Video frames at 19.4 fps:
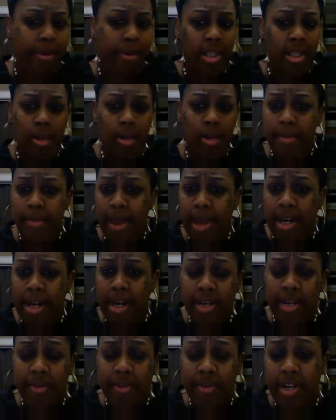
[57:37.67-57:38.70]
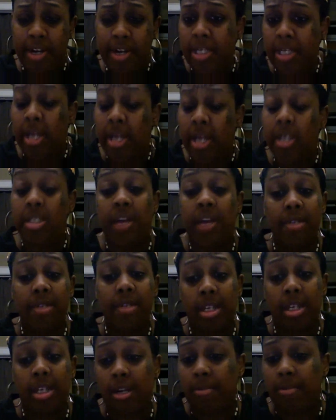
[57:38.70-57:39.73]
And please don't be mad at nothing I'm saying because
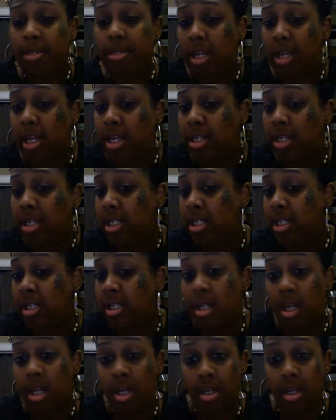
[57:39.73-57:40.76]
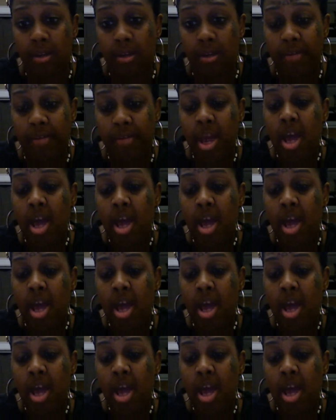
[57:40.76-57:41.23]
everything that I'm saying is in love.